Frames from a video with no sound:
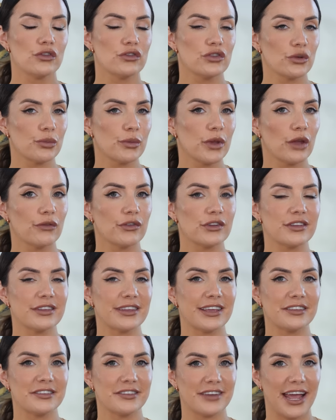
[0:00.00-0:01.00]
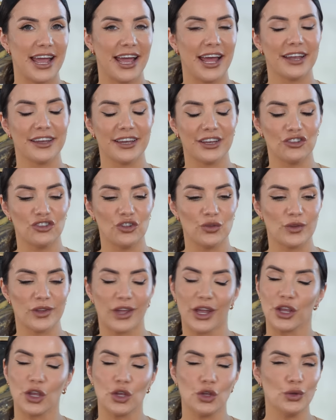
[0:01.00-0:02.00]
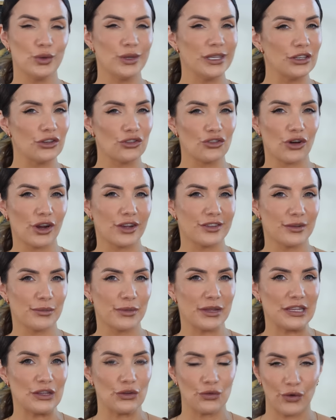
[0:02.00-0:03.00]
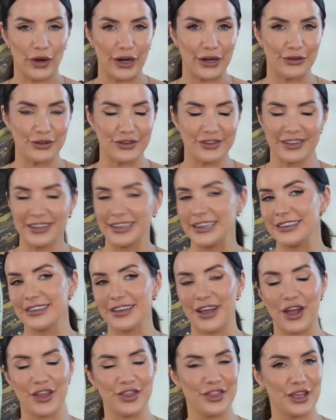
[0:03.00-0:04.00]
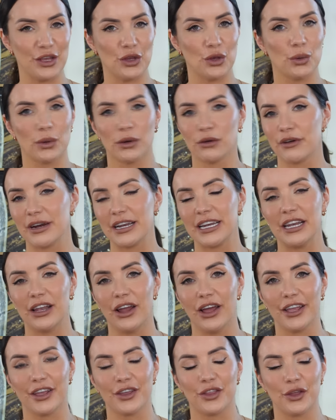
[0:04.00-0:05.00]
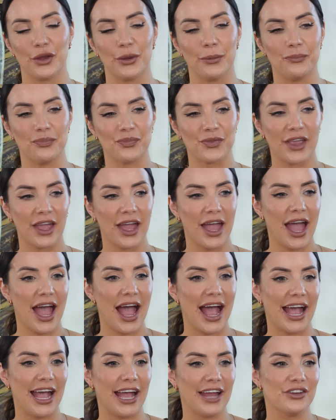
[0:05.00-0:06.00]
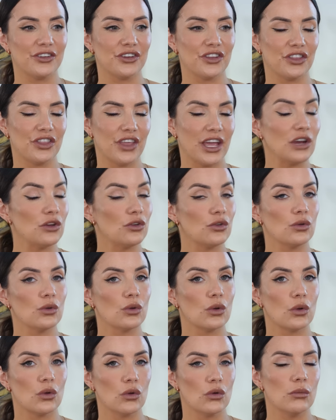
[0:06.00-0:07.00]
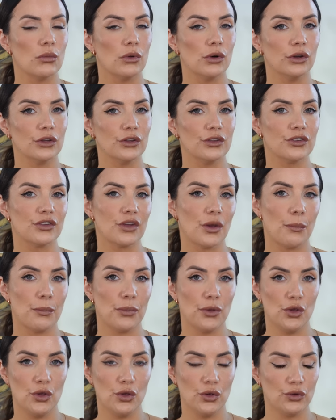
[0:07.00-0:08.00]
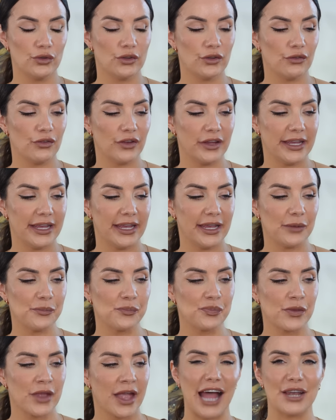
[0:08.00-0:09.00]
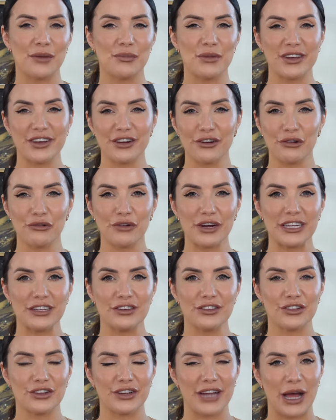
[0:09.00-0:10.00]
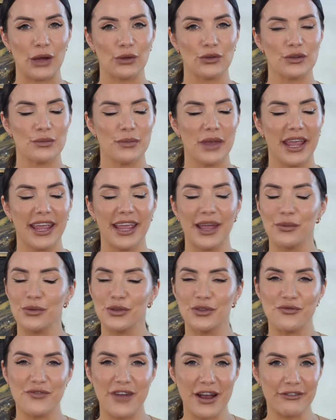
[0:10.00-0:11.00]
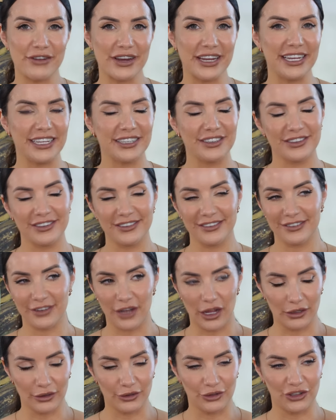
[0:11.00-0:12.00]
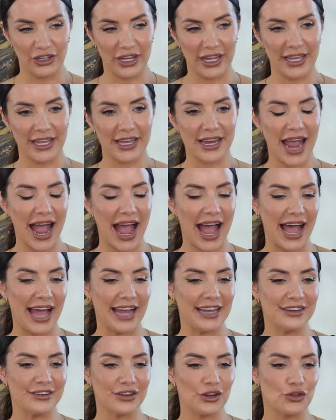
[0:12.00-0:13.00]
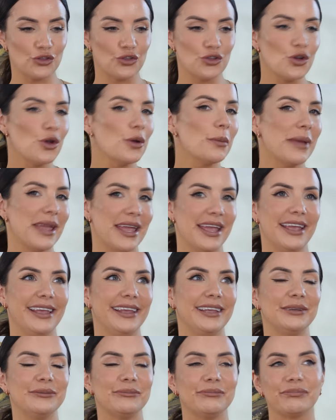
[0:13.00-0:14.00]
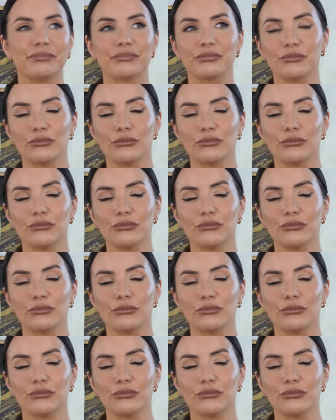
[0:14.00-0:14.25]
took me over to their stand and she was like, you need to try some of these fragrances. I think you will really like them. And they do gourmands beautifully. And Madeira really stood out to me. It was very nostalgic. And to me,